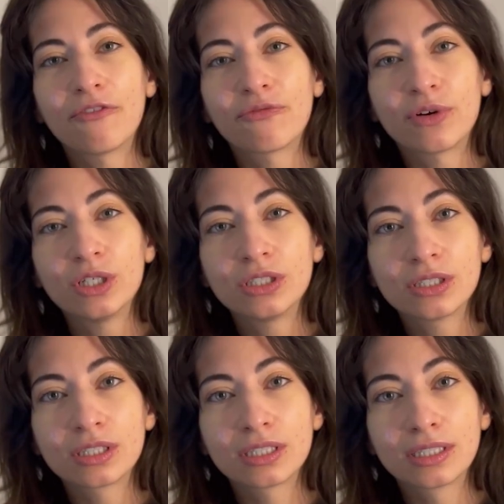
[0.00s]

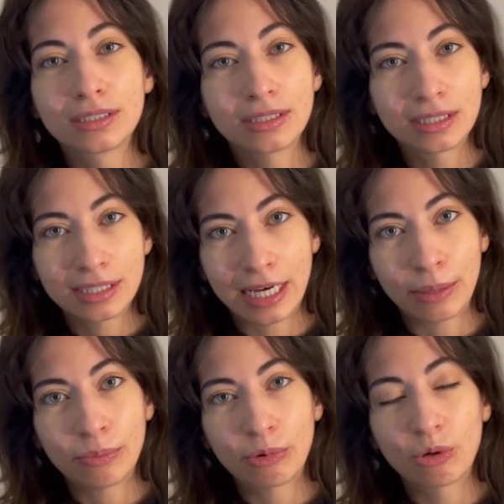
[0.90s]
First
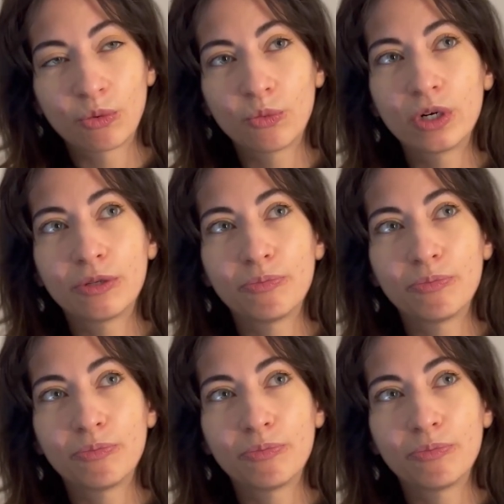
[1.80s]
step would